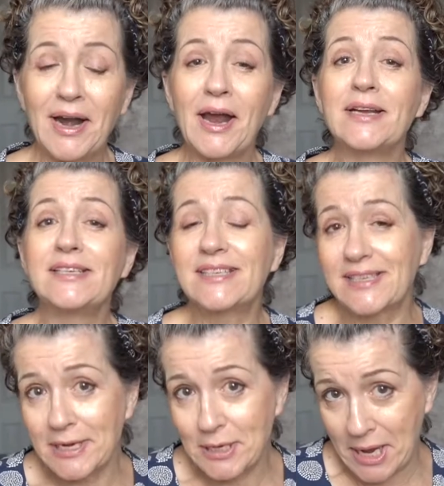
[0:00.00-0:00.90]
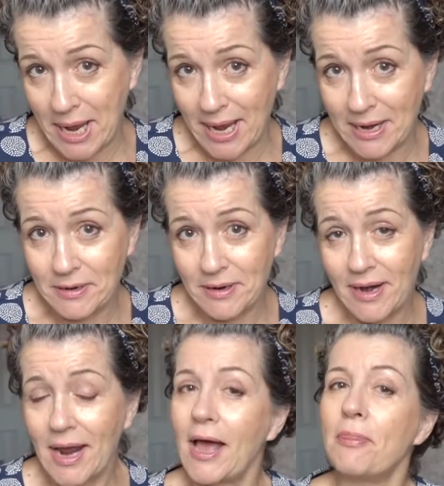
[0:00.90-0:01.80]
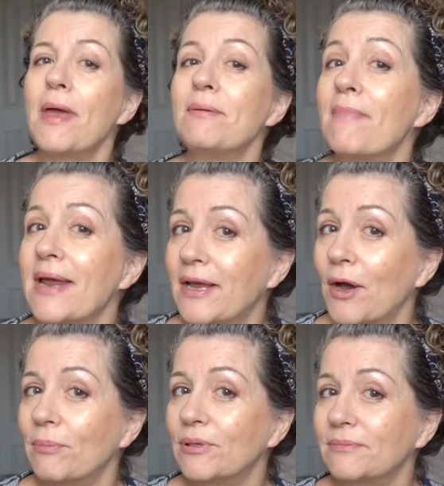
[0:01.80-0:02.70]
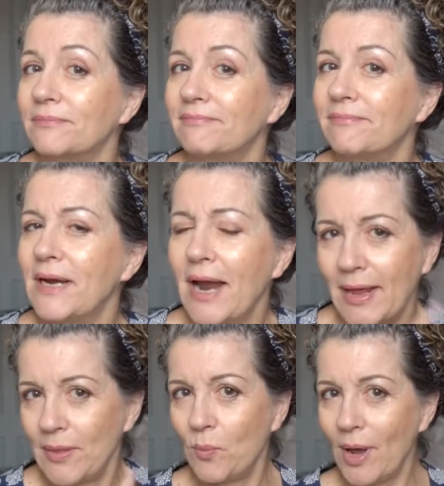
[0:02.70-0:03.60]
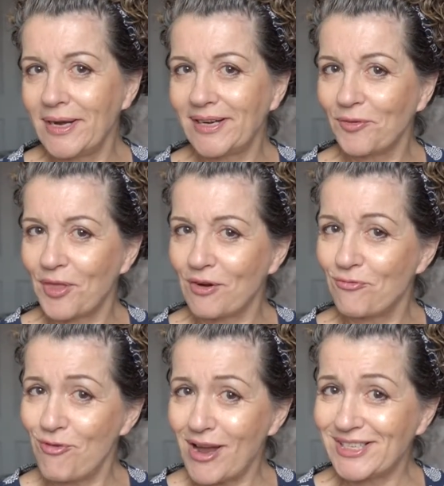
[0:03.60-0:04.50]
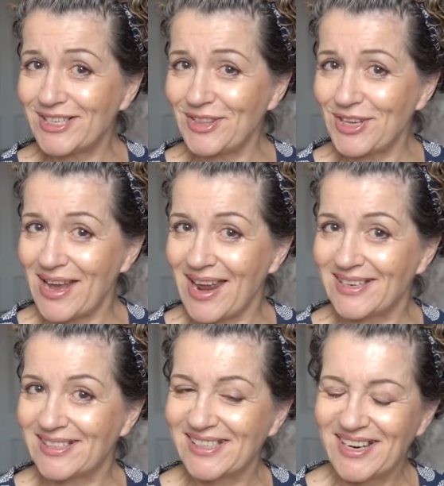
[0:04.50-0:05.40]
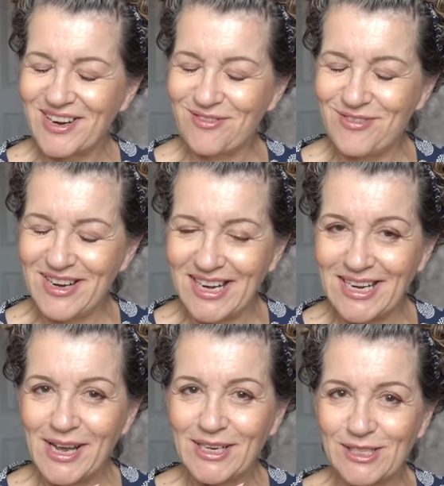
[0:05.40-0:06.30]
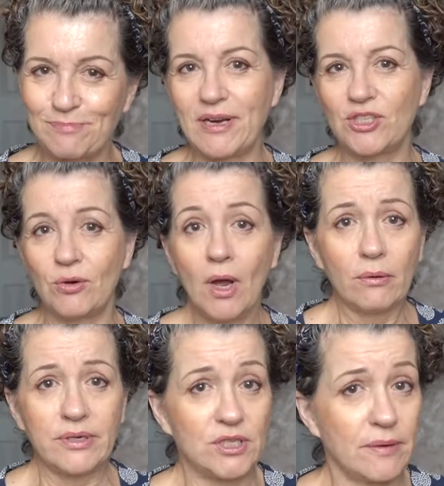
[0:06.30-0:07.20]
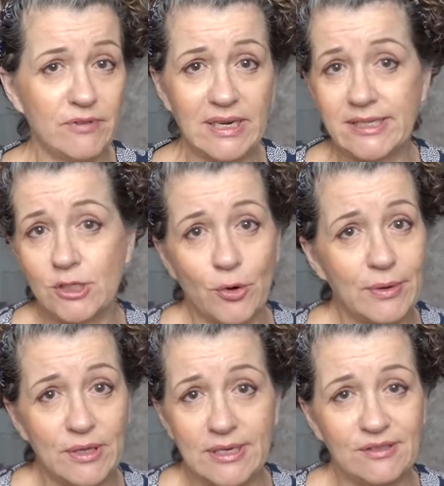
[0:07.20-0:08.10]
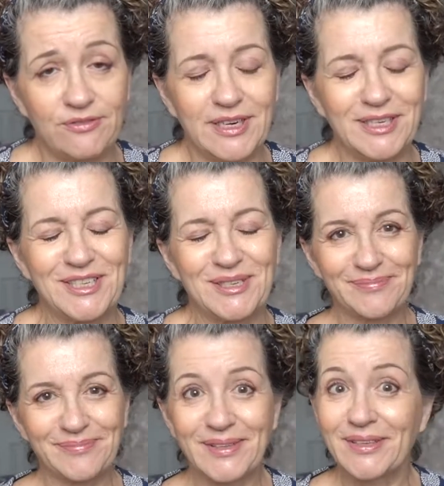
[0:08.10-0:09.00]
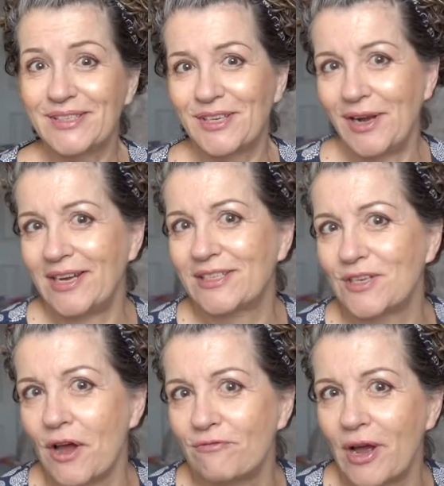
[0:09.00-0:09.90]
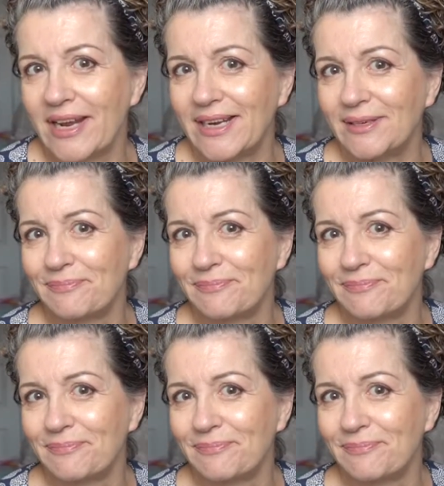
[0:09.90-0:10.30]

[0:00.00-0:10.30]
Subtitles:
skincare, and then makeup. And then one little thing right at the end, a really special, which I'm really sorry that it's finished. So let's dive right in.